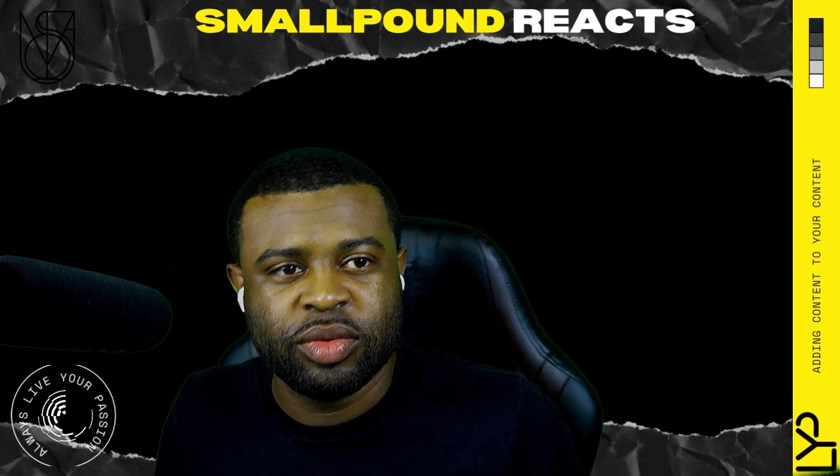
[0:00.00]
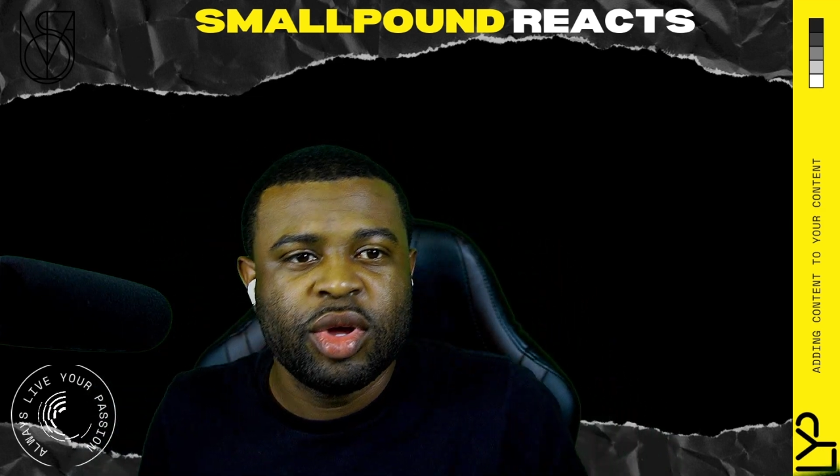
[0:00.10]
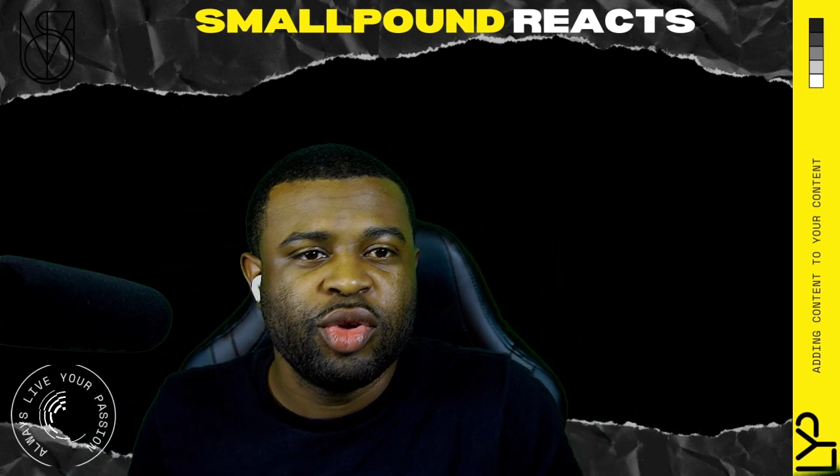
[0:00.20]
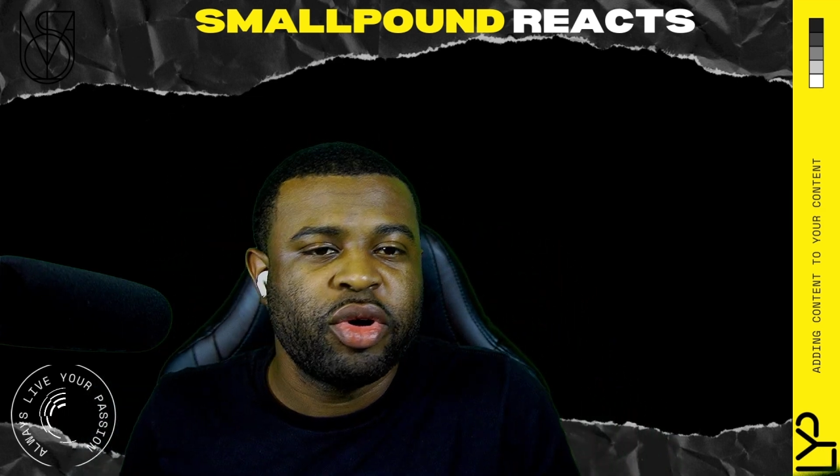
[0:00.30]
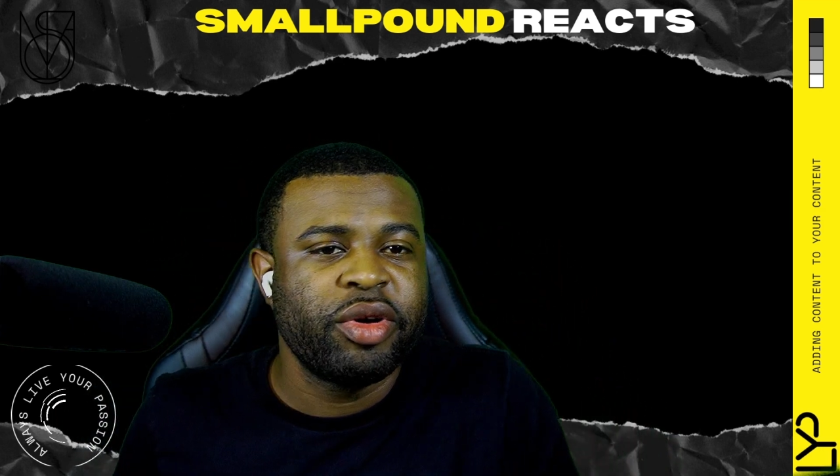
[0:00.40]

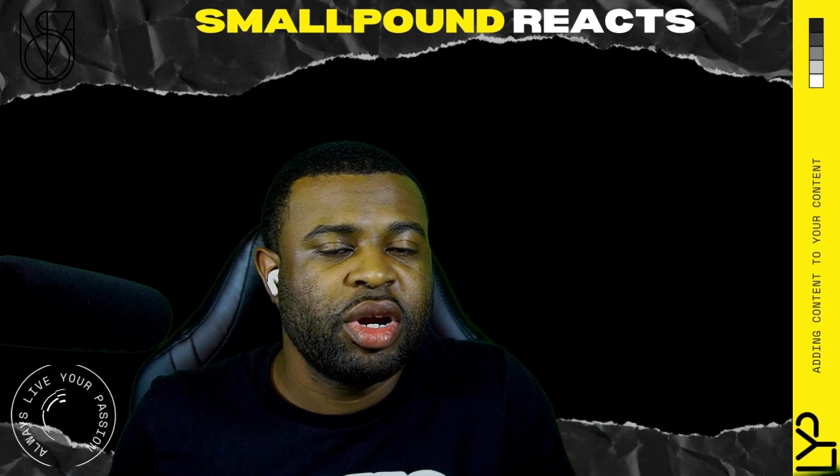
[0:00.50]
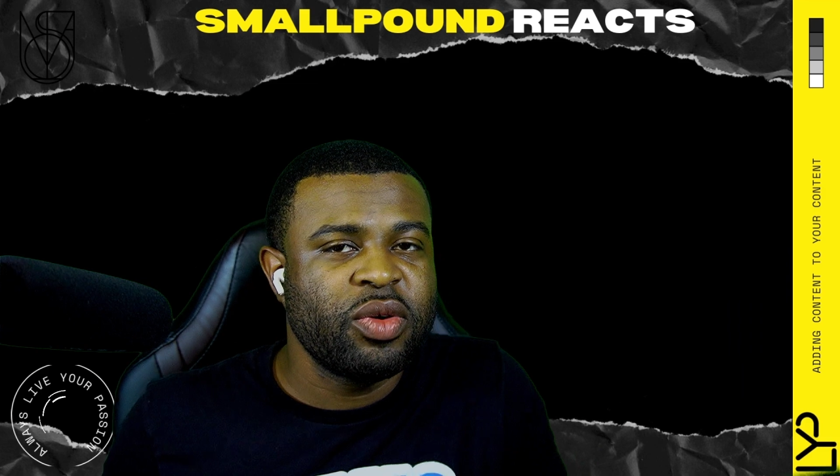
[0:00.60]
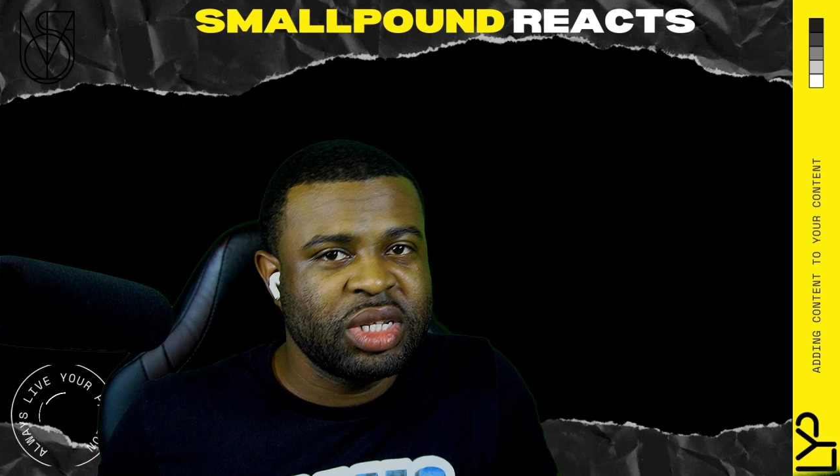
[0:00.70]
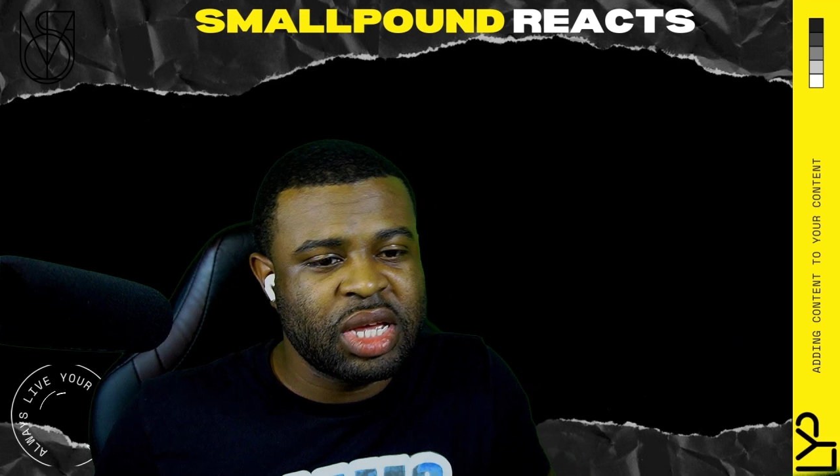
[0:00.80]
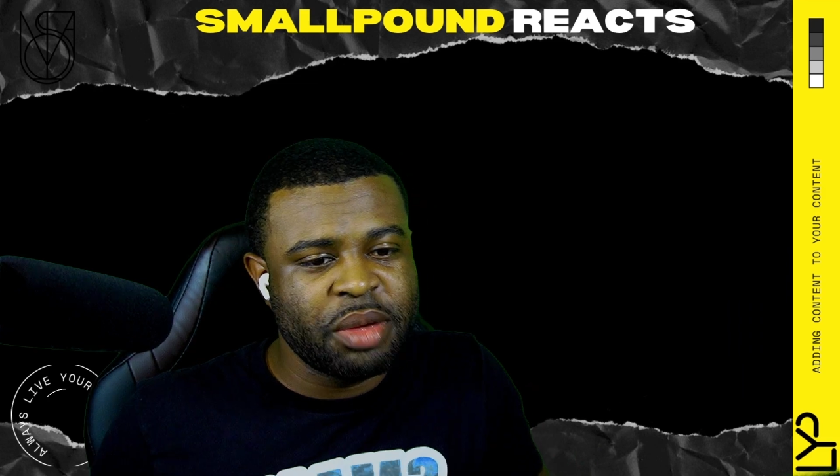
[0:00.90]
You already know
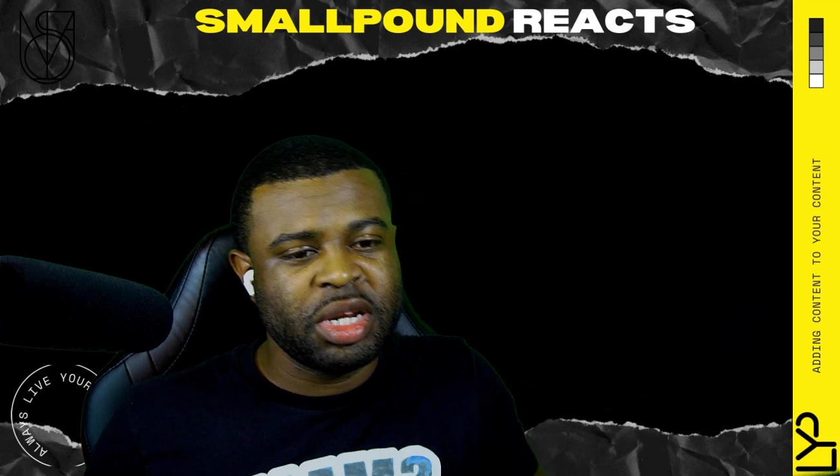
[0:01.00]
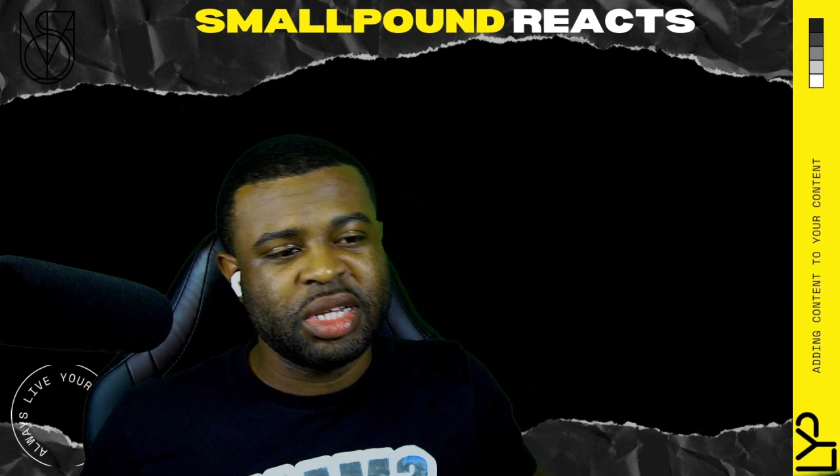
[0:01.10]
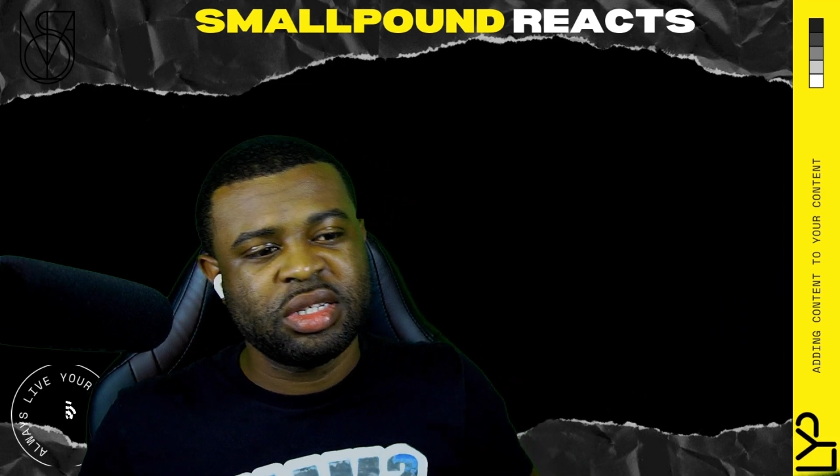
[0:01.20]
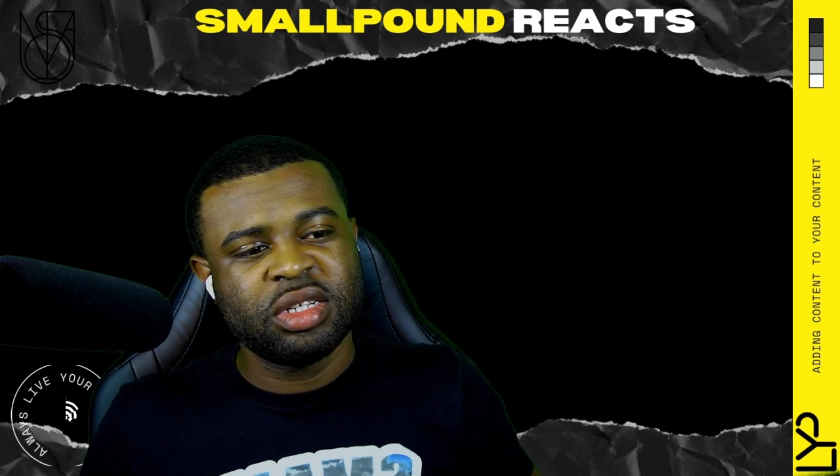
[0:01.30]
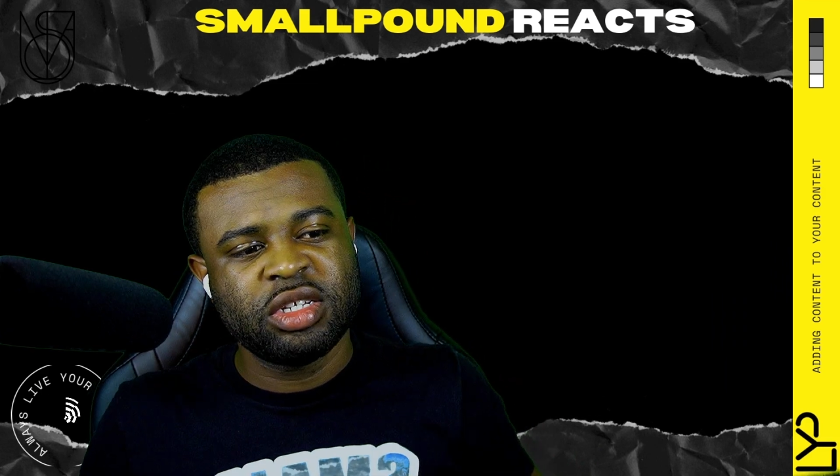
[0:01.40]
what time it
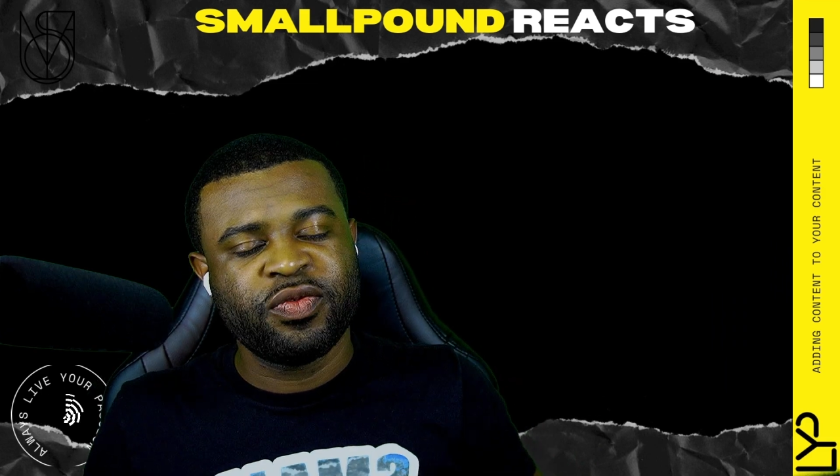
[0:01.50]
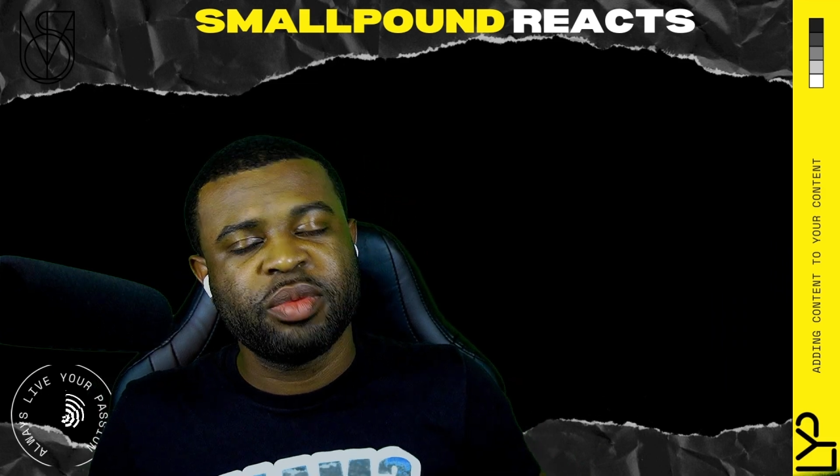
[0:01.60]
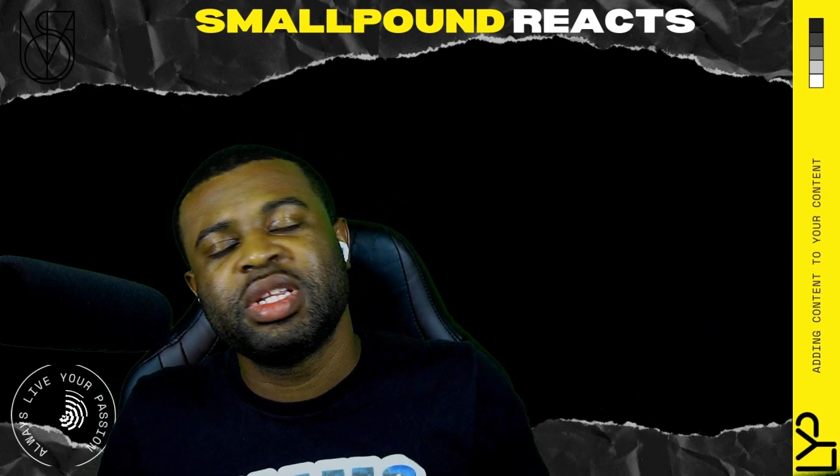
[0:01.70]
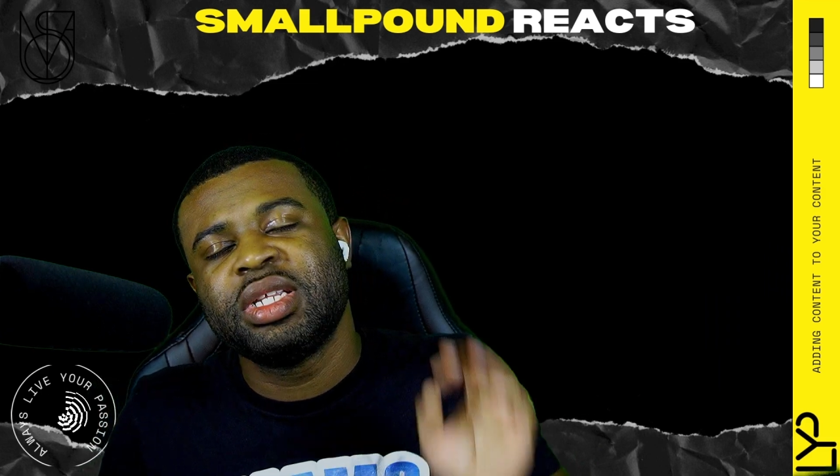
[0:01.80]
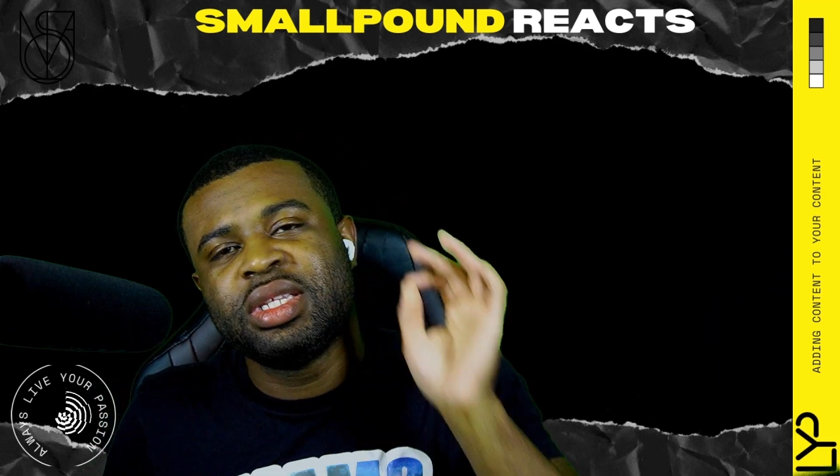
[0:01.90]
is. This is from
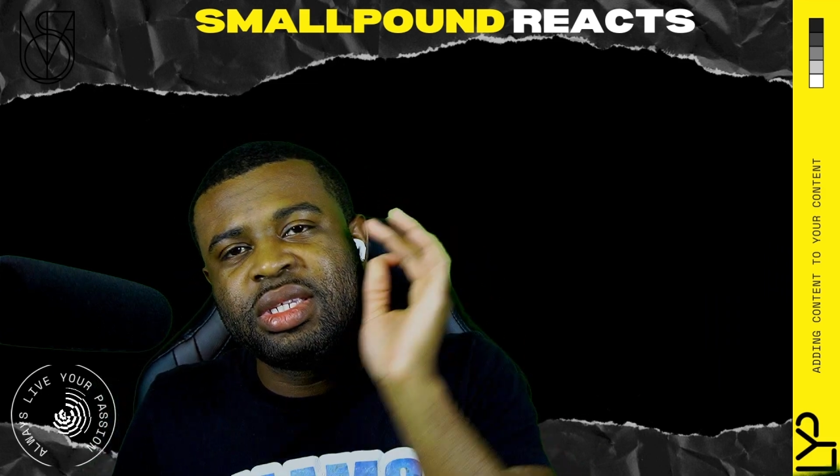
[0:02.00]
the